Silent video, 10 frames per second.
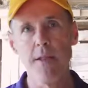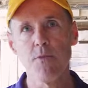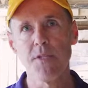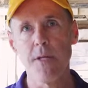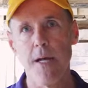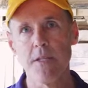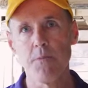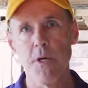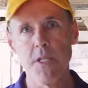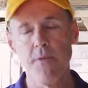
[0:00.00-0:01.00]
height was not
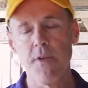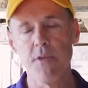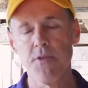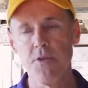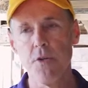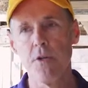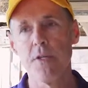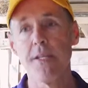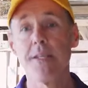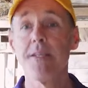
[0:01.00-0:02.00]
as much of a
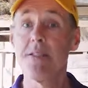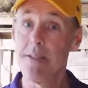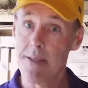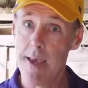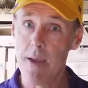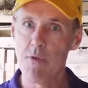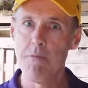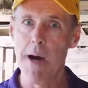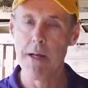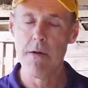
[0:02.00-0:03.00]
concern as is today
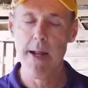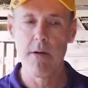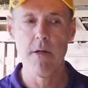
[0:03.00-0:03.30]
with modern